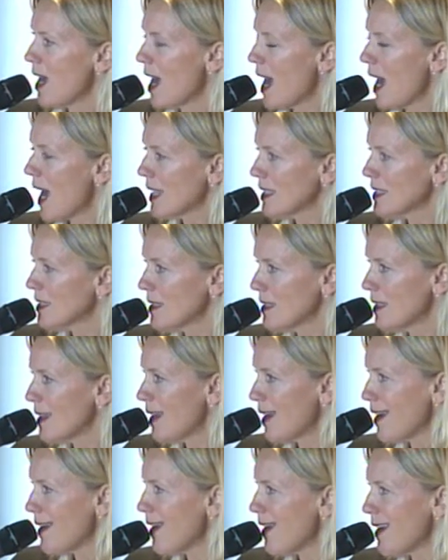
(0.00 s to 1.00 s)
at
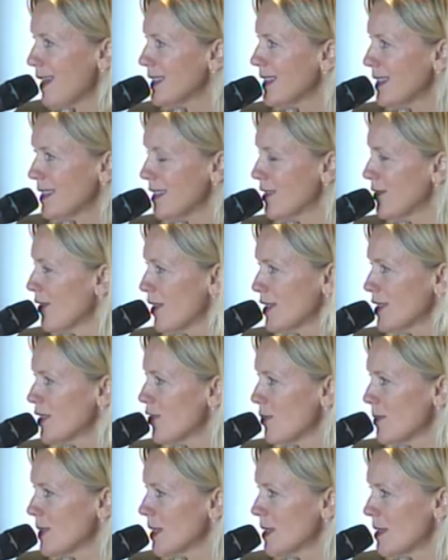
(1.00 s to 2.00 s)
a disadvantage
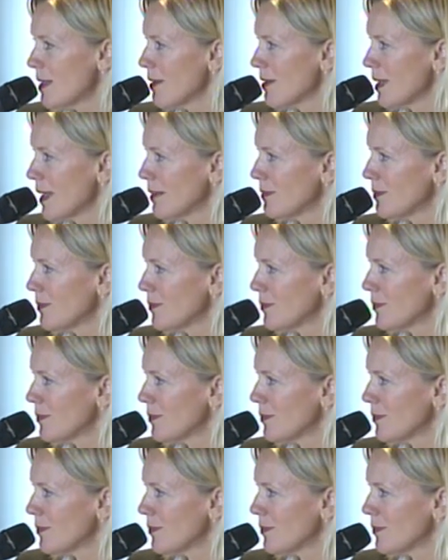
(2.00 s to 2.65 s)
from the start then?